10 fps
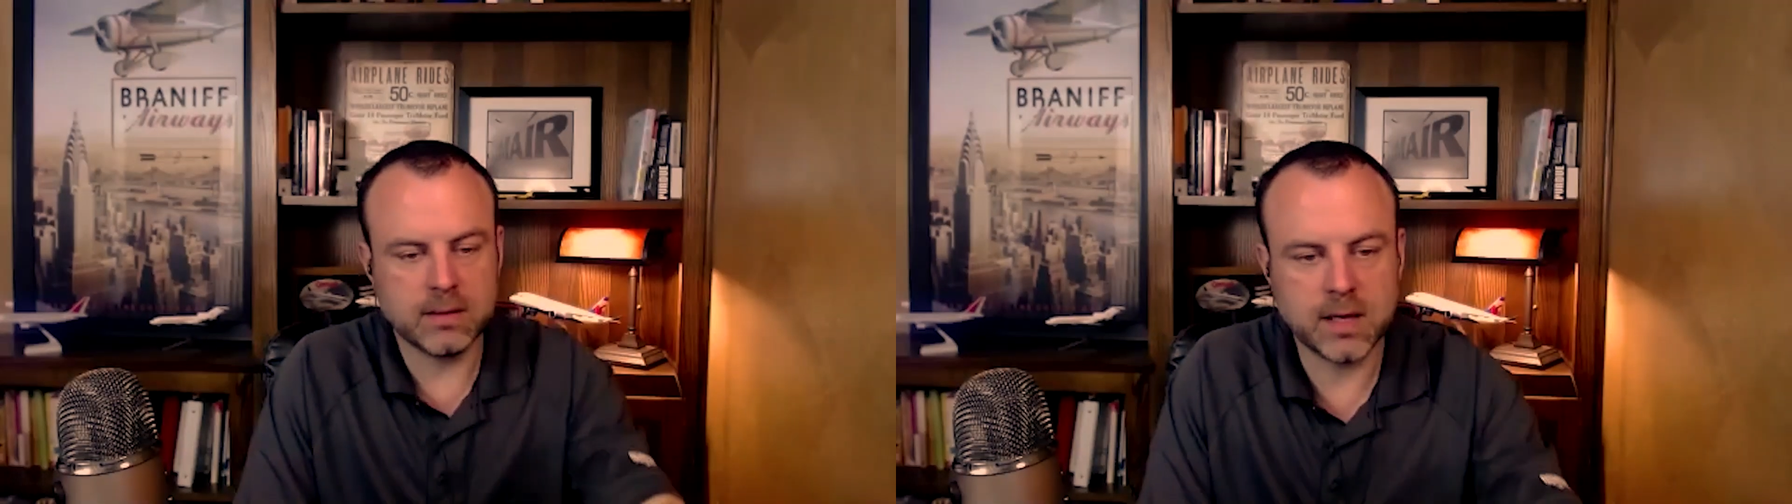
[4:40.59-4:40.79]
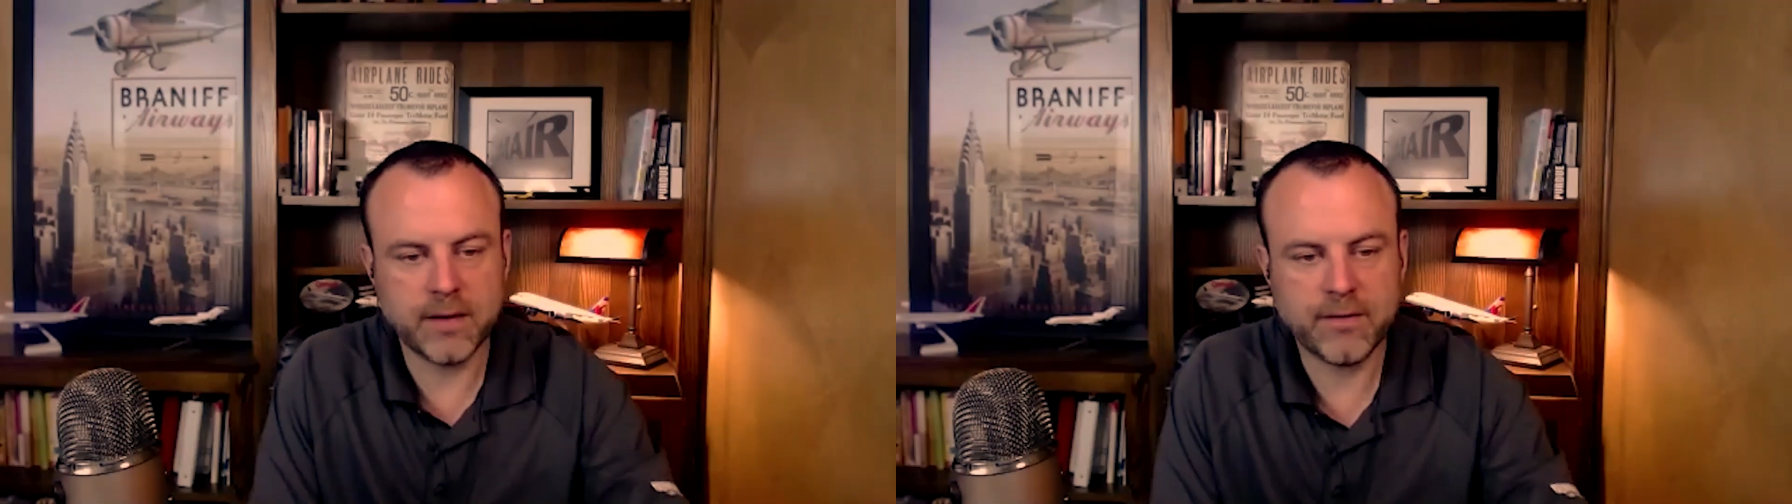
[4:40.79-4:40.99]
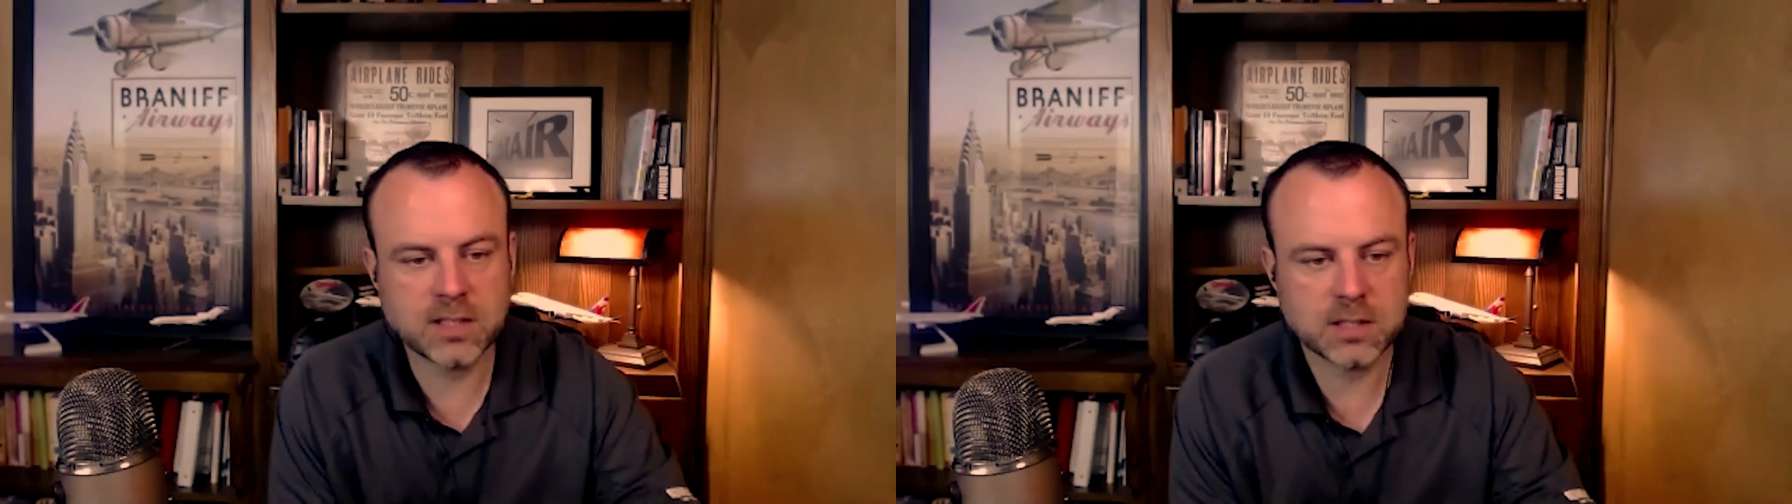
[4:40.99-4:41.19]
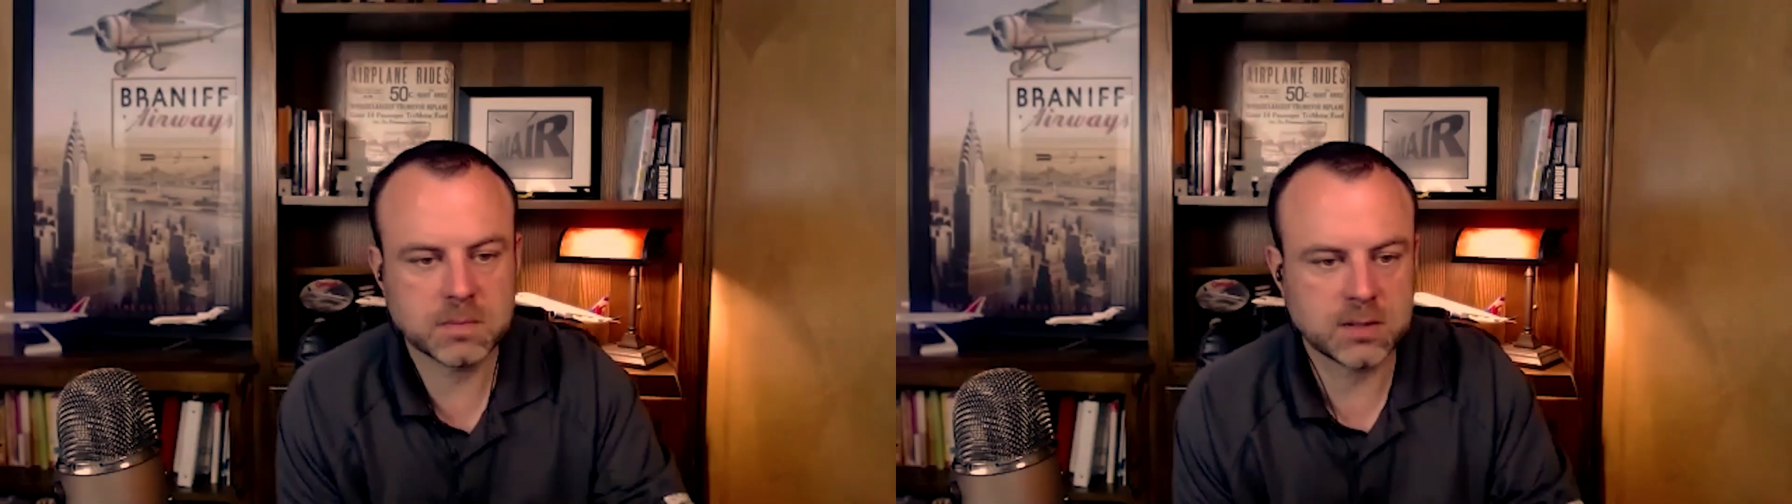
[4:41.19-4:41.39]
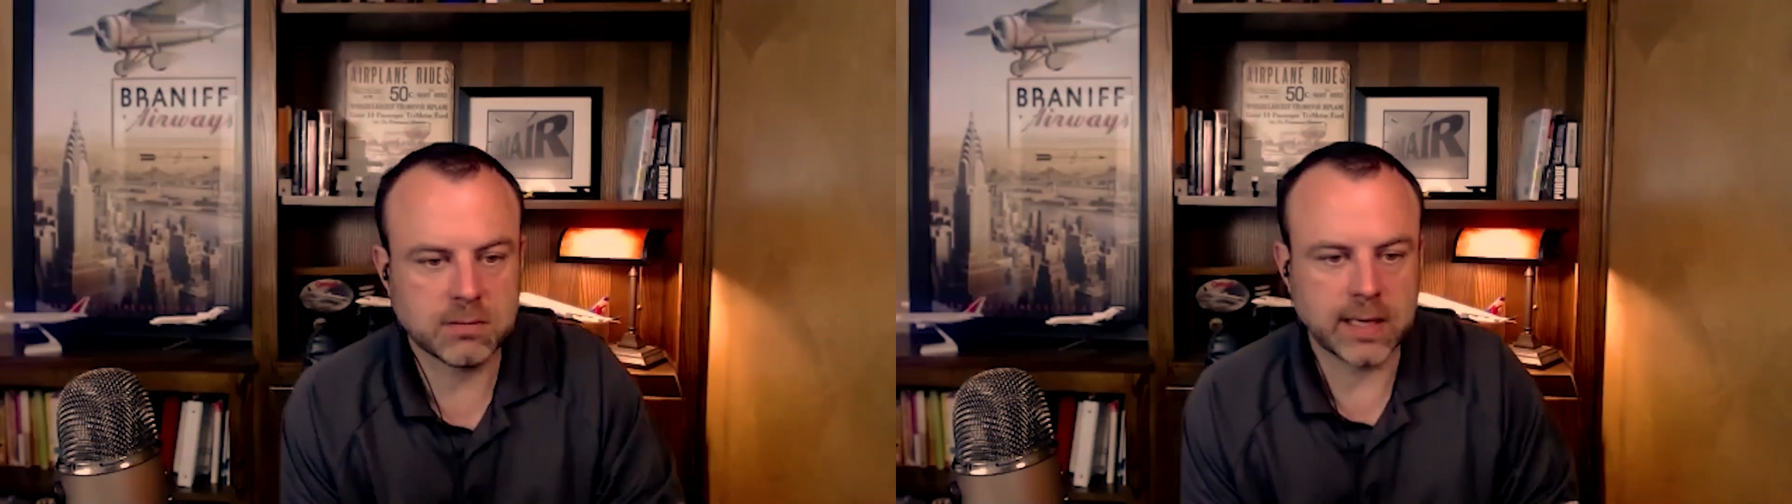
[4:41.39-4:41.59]
differences
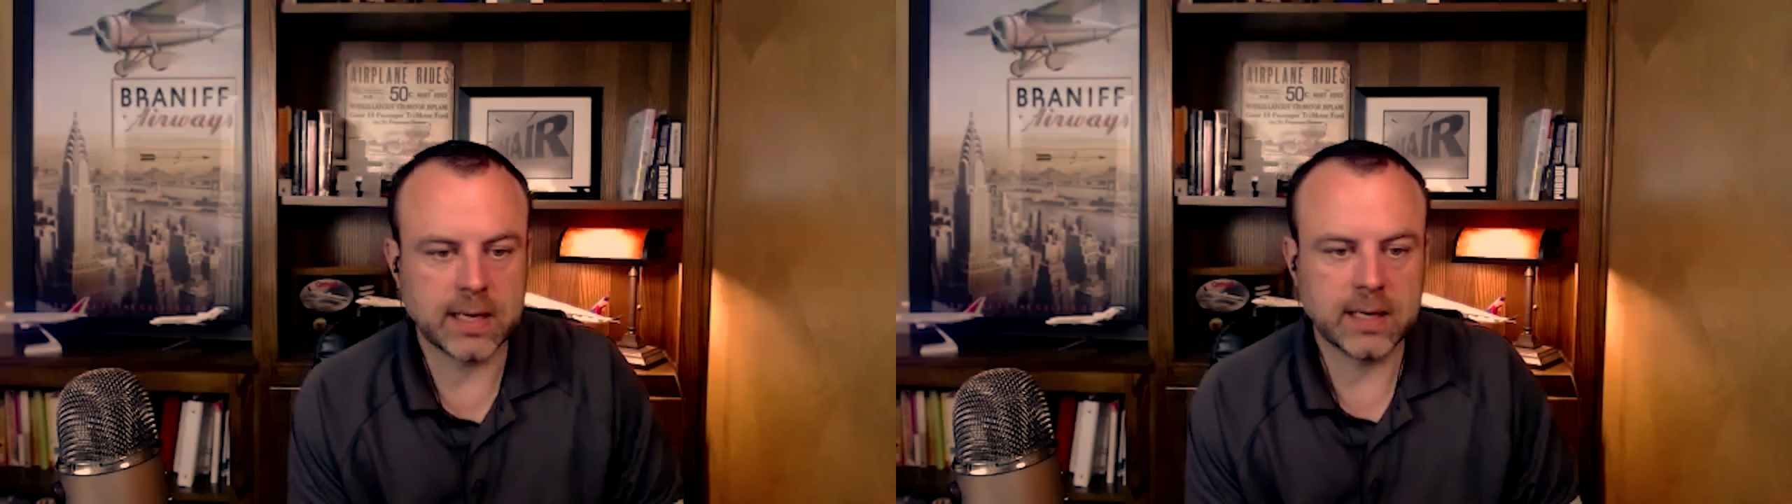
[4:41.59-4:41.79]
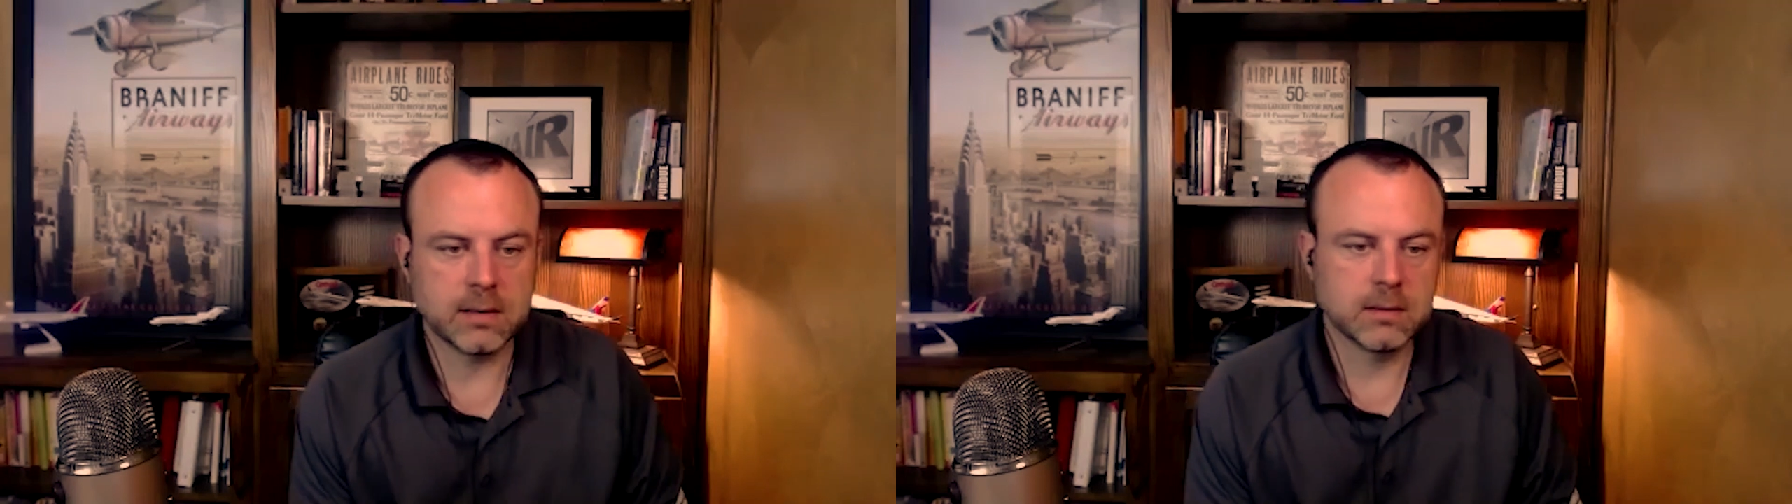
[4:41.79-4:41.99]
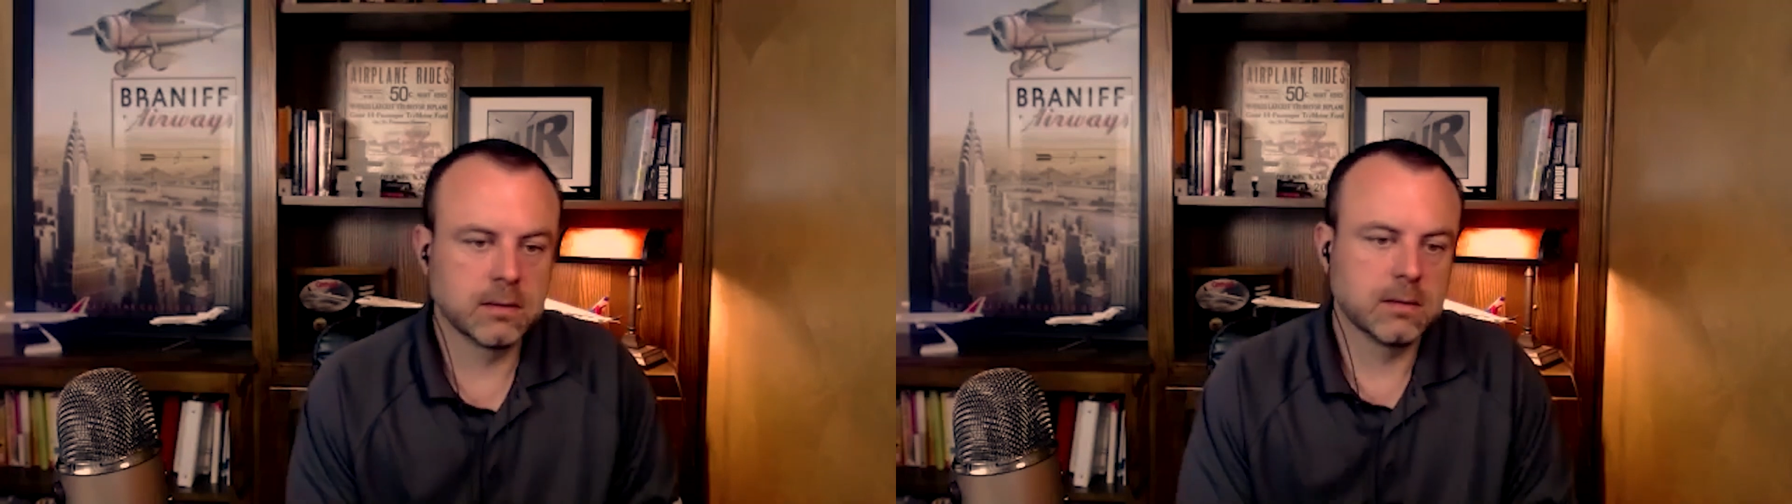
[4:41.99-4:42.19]
between